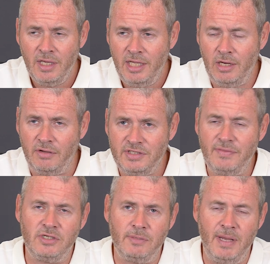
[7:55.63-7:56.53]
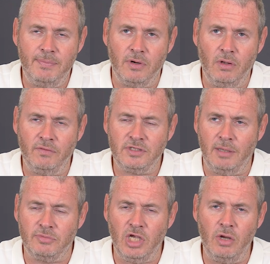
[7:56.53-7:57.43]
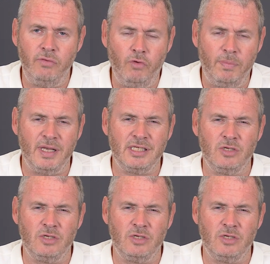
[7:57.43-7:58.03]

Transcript: I said this to people a lot of the time. Tony Robbins